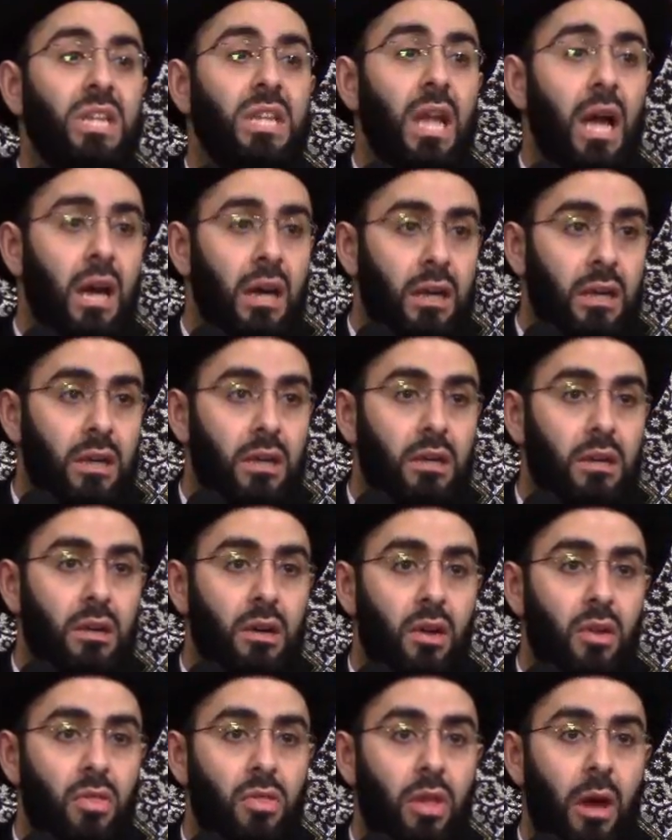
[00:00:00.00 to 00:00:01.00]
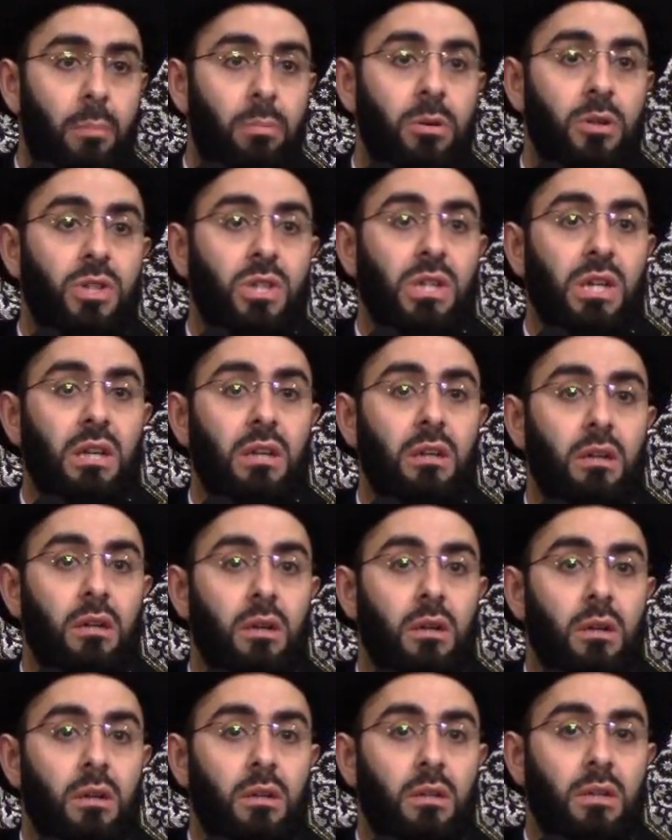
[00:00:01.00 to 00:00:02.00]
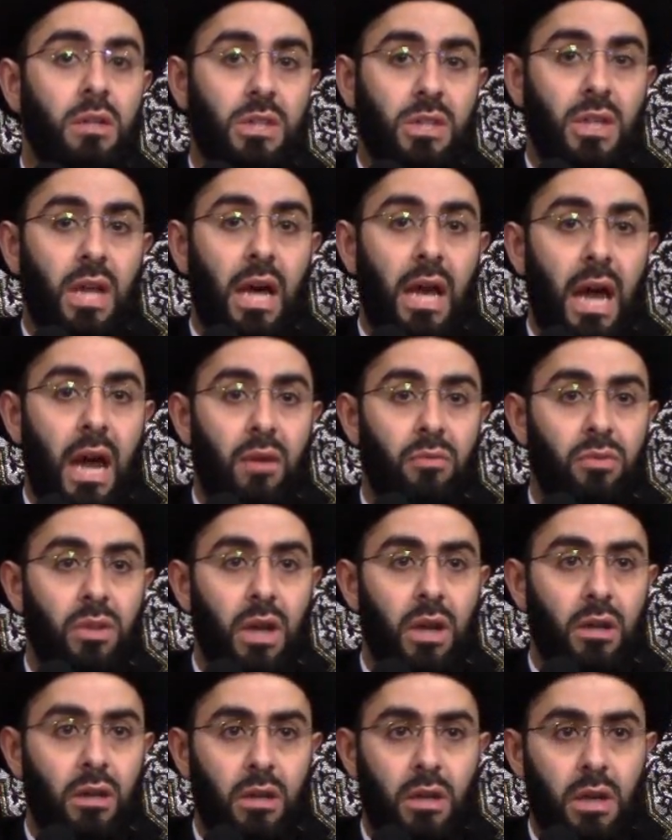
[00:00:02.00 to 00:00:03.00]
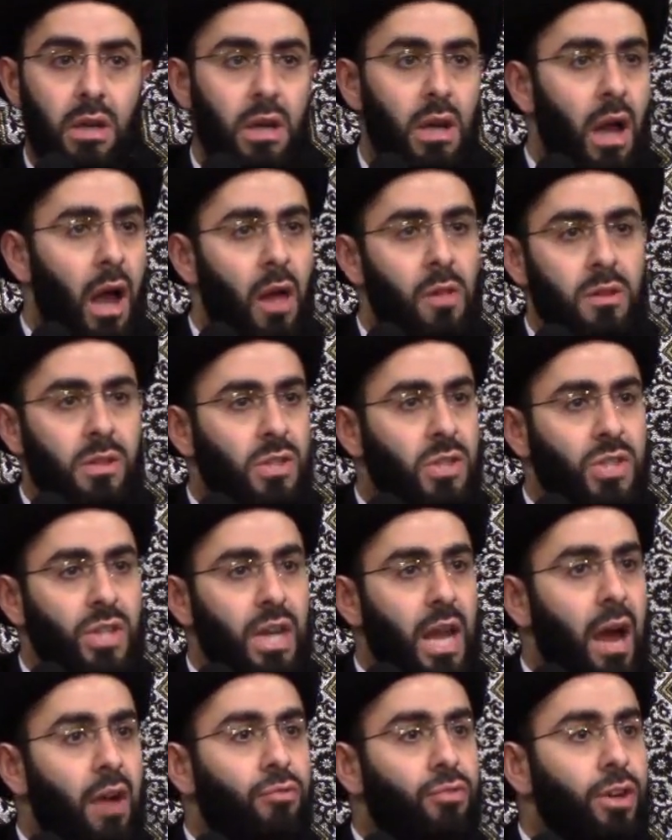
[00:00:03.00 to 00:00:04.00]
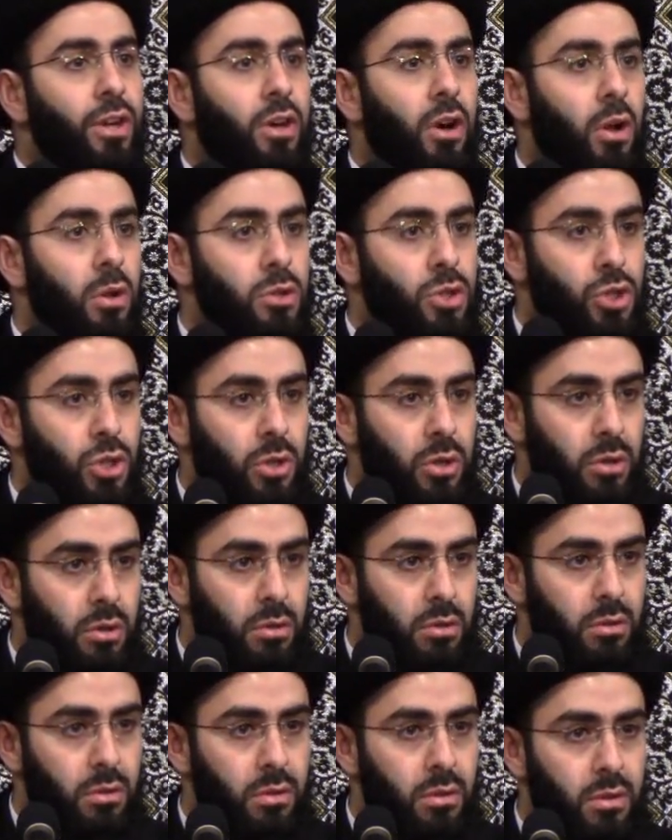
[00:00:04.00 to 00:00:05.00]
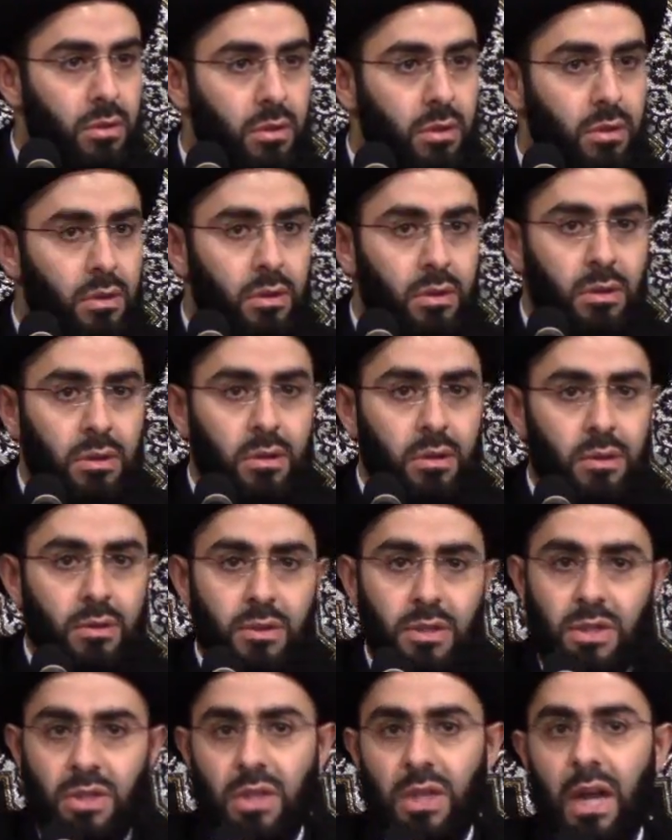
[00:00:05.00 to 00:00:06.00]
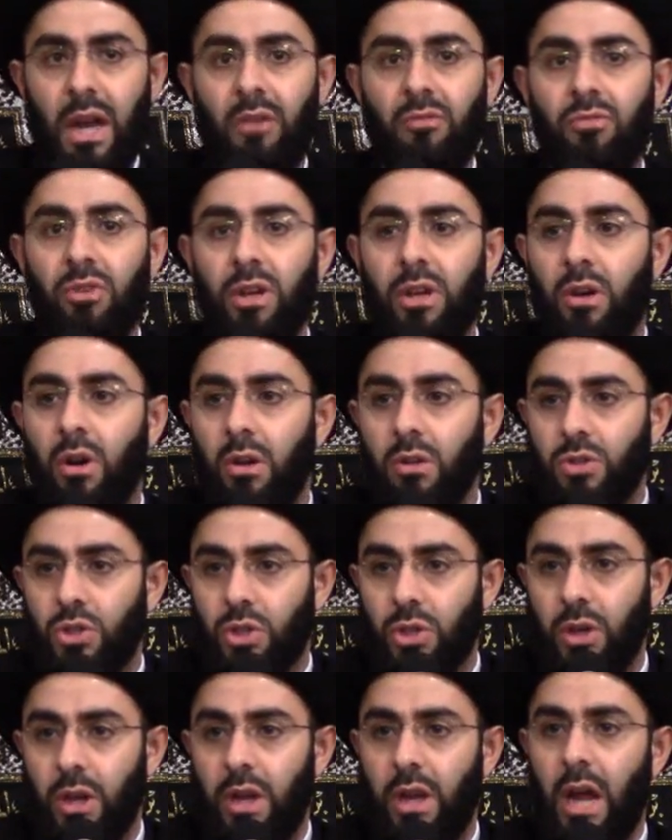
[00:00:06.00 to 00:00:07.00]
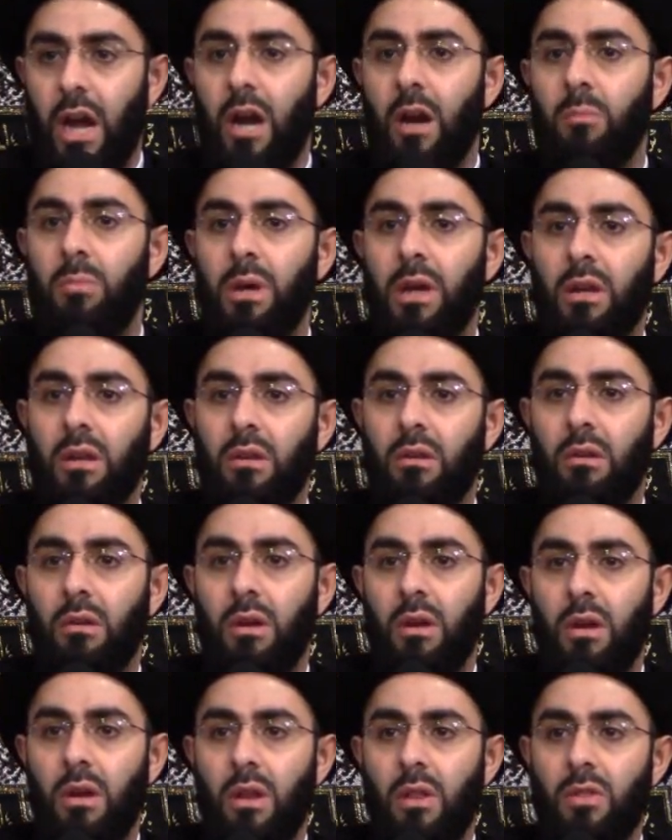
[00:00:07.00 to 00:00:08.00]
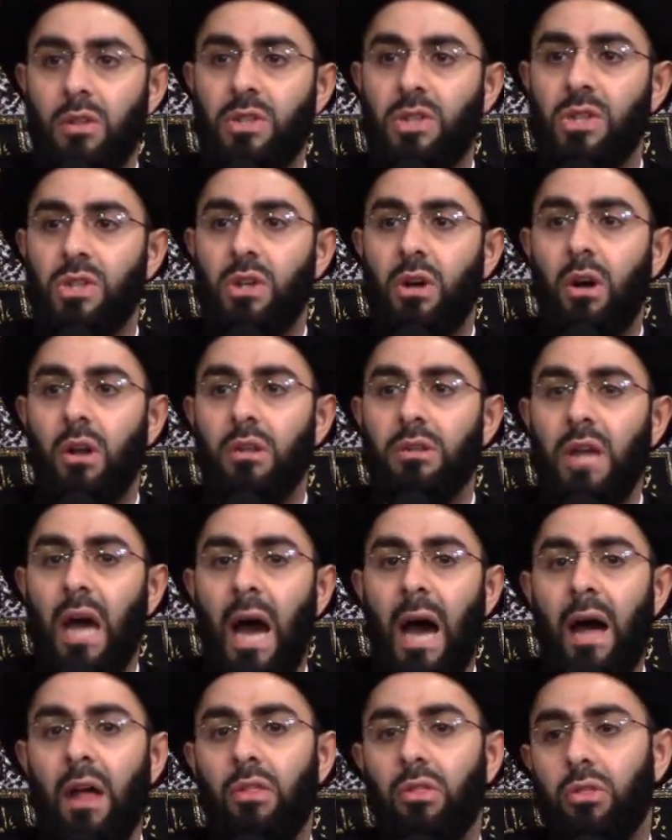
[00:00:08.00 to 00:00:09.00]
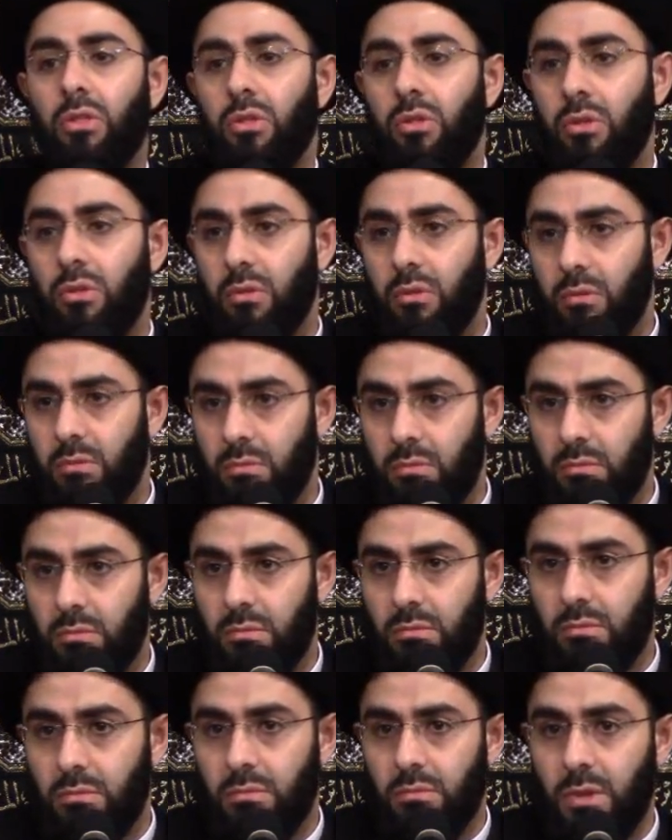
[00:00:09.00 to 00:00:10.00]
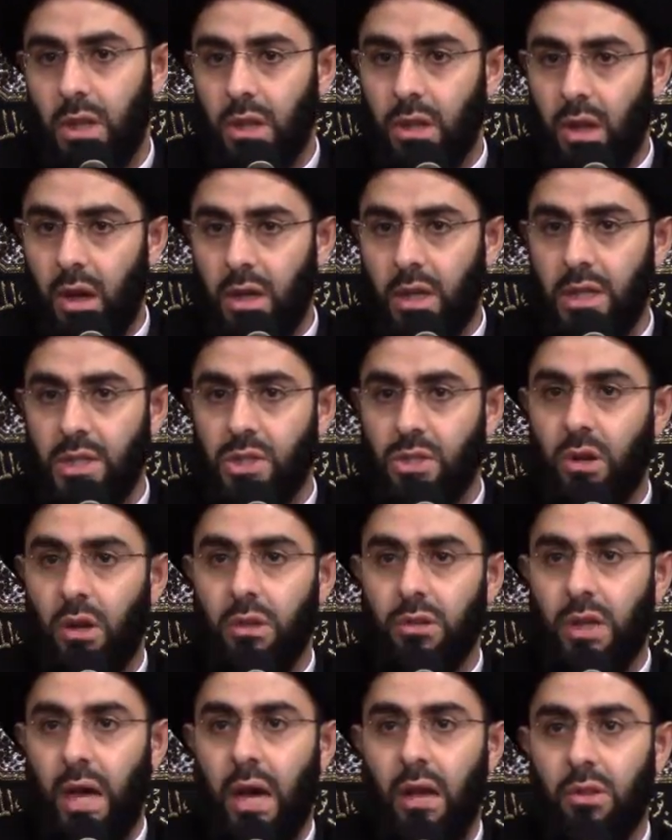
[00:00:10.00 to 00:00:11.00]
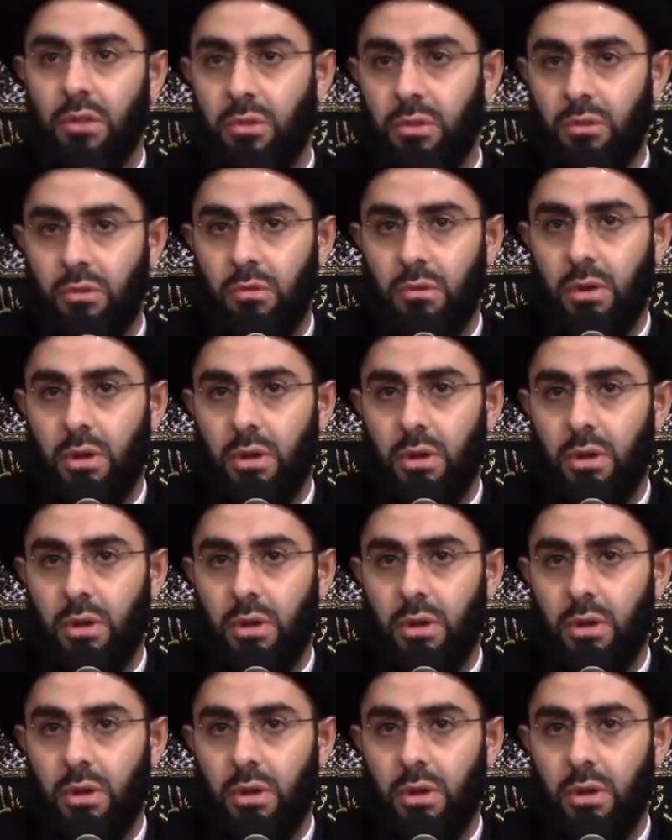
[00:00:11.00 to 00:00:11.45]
luck, that person does not have luck. And this is in every culture. This is in every culture. In Arabic, this is called hadh. Luck is called hadh.